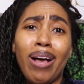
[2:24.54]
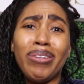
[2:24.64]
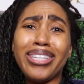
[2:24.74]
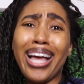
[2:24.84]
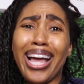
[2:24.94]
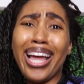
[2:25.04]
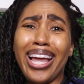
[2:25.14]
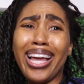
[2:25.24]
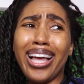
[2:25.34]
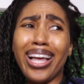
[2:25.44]
I was
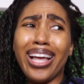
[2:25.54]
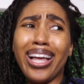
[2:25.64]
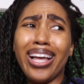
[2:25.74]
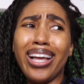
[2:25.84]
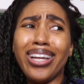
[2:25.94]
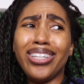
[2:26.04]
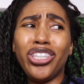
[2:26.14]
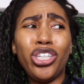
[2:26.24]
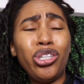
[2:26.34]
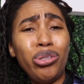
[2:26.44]
like,
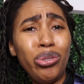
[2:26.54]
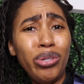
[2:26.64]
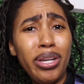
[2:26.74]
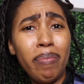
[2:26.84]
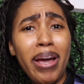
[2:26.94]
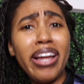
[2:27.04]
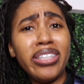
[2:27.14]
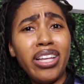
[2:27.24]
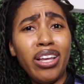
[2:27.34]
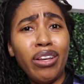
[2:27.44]
should you do it by
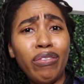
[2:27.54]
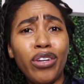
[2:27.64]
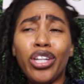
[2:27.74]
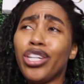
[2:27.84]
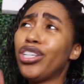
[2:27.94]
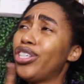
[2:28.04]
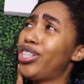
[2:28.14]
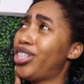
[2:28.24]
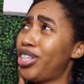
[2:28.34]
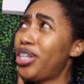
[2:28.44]
yourself?
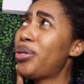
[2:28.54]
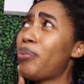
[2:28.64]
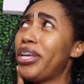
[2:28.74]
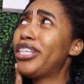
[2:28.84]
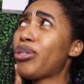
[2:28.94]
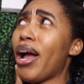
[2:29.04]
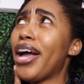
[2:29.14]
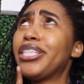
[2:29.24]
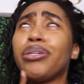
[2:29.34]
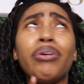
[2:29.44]
Should we
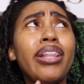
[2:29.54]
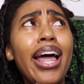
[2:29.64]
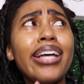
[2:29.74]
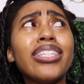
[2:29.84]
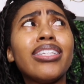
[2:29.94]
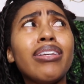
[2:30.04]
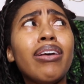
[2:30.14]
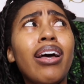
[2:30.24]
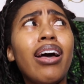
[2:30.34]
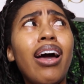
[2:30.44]
try to relax
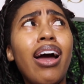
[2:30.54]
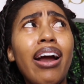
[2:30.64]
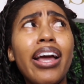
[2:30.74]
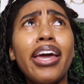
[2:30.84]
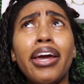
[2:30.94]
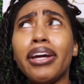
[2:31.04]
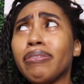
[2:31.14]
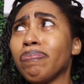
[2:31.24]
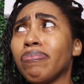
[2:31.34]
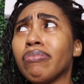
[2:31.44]
our hair
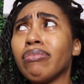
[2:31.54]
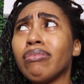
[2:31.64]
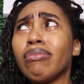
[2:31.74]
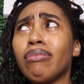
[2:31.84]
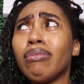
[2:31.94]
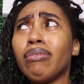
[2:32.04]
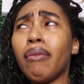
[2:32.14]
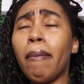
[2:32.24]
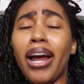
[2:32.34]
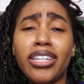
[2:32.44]

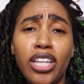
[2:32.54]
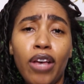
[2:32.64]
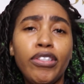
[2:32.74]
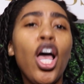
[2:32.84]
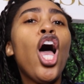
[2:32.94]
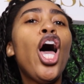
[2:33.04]
by ourselves?